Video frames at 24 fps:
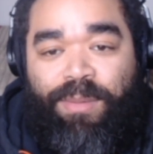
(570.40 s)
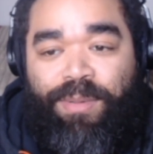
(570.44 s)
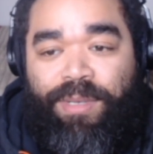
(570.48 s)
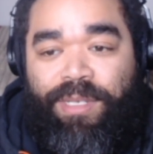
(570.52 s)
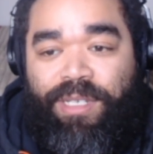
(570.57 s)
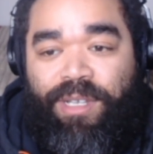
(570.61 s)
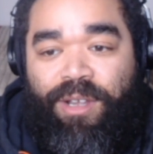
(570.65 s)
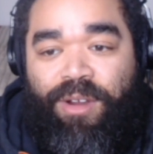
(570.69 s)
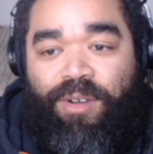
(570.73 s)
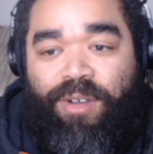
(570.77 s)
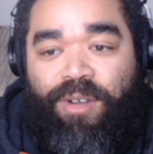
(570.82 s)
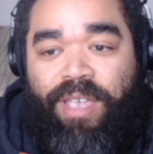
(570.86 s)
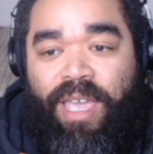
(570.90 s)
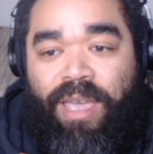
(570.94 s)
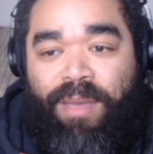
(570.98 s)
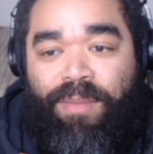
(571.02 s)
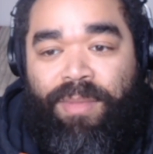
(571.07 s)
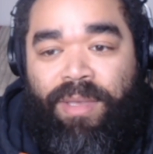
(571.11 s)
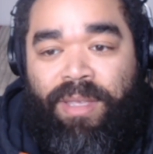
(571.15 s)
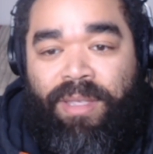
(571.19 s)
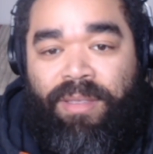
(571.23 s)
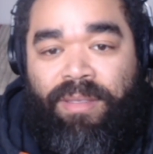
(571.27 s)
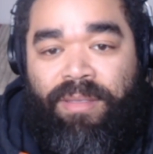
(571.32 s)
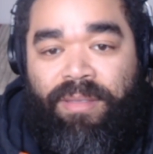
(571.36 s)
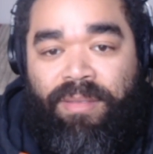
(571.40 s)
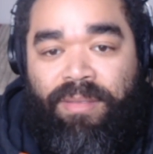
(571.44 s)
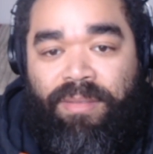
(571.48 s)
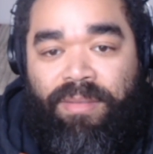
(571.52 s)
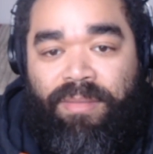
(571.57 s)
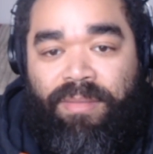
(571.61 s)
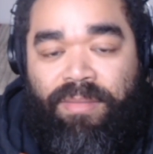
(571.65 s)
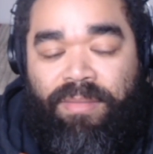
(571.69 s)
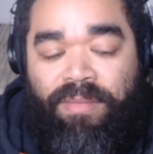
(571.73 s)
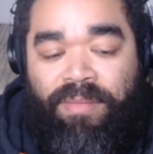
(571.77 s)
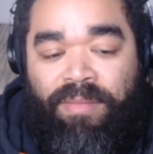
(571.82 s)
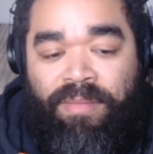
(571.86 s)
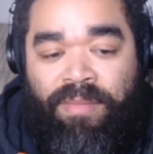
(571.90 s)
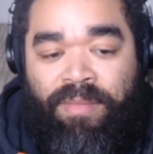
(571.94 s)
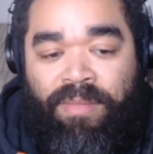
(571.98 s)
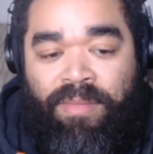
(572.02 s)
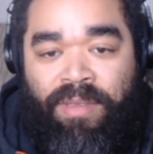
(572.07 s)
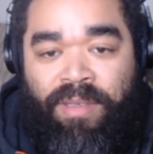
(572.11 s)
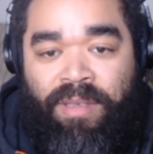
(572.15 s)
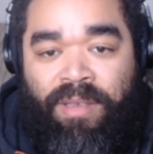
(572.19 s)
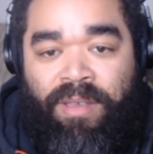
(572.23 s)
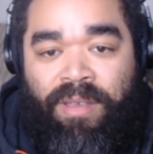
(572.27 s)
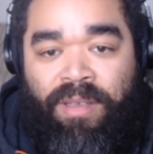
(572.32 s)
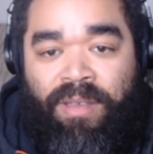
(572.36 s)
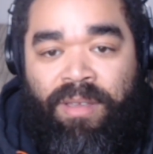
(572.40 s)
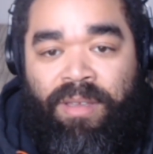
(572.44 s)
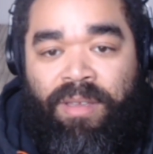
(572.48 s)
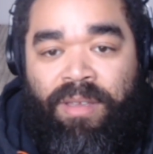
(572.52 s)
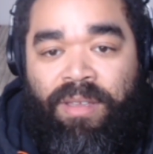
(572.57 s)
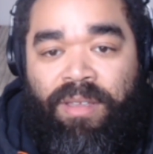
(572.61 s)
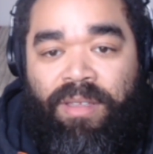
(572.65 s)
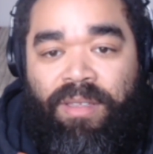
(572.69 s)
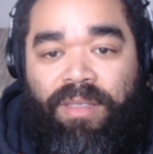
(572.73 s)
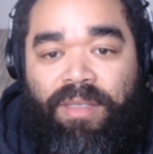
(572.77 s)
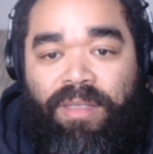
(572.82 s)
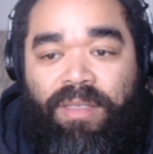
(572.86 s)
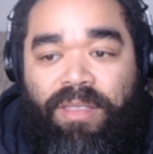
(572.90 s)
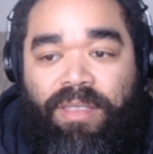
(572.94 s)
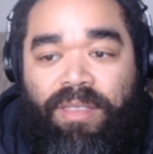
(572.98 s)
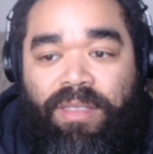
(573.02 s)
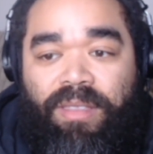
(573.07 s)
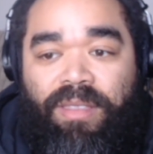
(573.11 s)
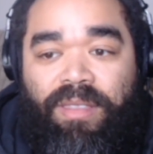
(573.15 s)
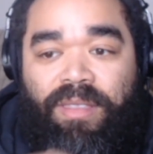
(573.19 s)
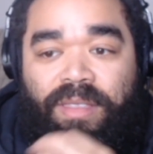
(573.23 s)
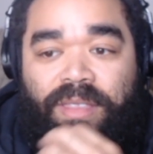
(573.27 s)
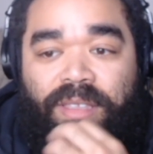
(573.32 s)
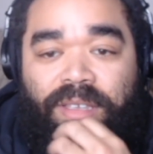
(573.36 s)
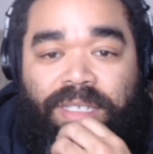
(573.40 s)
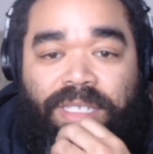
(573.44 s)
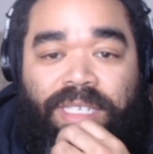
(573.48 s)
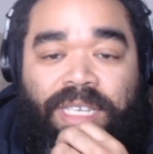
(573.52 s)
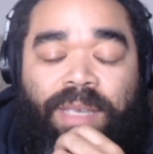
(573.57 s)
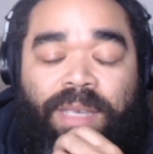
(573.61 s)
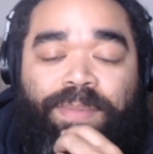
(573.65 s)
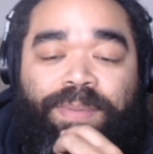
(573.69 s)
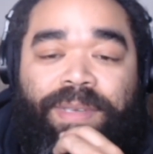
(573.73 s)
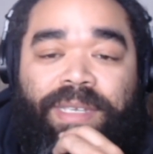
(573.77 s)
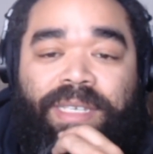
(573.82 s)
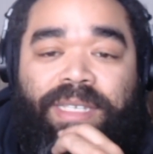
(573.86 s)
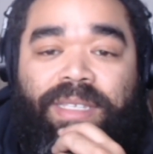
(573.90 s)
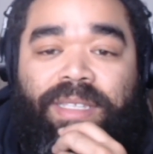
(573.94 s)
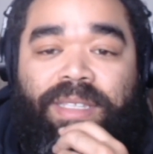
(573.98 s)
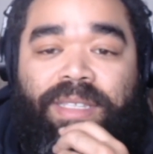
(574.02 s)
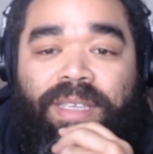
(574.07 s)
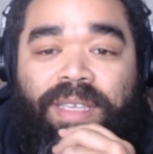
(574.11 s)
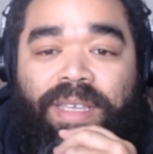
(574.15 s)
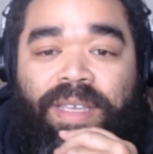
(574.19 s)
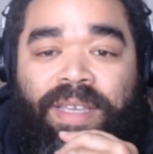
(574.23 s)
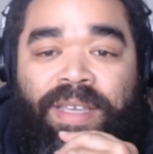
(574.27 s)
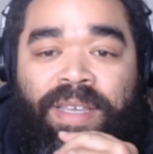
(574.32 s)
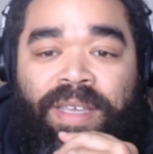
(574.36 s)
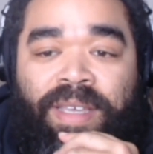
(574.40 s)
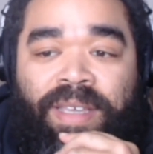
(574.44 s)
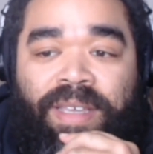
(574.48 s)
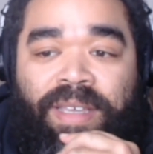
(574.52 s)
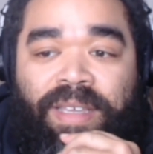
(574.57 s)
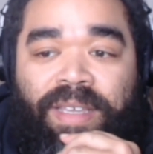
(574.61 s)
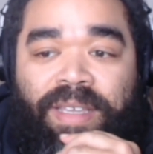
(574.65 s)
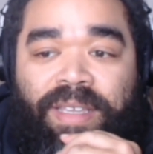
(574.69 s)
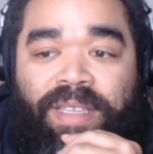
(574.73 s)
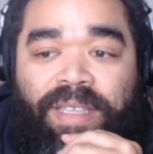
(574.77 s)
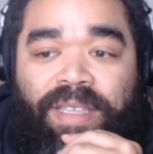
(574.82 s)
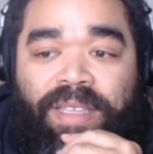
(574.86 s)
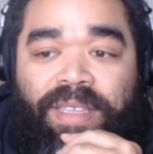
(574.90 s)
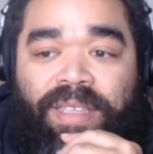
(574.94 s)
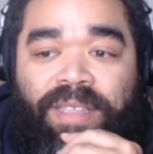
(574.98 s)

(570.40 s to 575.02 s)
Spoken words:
I'm pretty sure they did. Yeah. They left the ship behind.